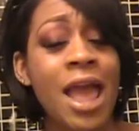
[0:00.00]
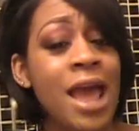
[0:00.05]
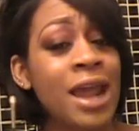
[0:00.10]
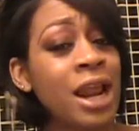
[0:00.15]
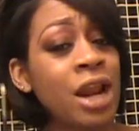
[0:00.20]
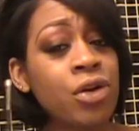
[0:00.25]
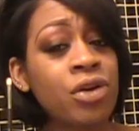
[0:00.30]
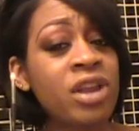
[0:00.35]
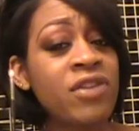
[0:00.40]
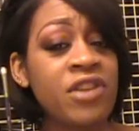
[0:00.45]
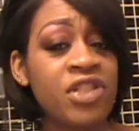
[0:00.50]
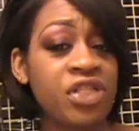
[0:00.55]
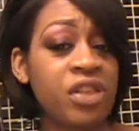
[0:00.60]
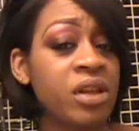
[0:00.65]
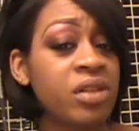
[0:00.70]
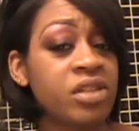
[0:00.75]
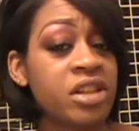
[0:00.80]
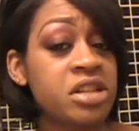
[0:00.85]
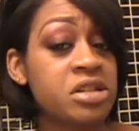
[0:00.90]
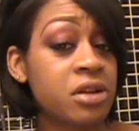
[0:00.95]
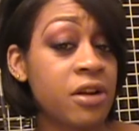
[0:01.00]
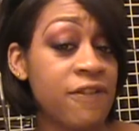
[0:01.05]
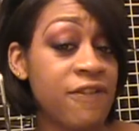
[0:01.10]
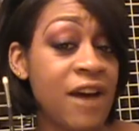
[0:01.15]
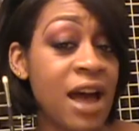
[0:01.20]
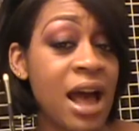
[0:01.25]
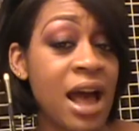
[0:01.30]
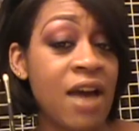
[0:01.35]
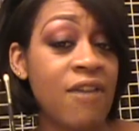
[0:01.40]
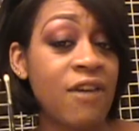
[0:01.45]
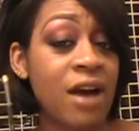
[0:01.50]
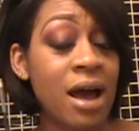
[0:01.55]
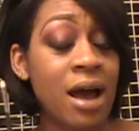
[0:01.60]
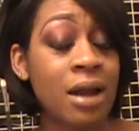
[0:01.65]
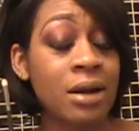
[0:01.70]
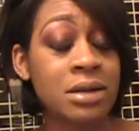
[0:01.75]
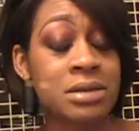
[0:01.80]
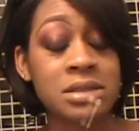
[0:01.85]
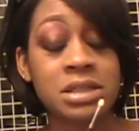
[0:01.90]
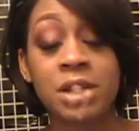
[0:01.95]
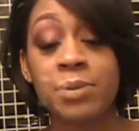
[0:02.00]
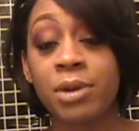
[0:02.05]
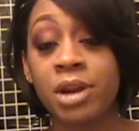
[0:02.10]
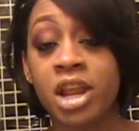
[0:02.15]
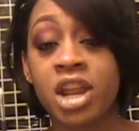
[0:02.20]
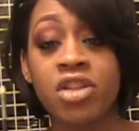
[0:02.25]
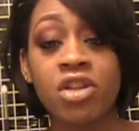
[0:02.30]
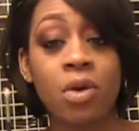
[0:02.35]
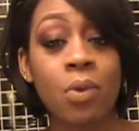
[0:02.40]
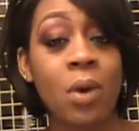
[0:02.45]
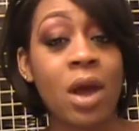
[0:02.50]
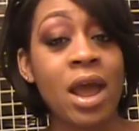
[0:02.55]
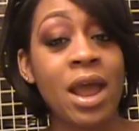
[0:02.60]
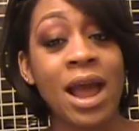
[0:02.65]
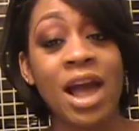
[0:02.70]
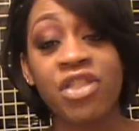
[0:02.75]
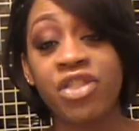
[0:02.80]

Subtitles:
And I don't even think these are $5, honestly, but either way,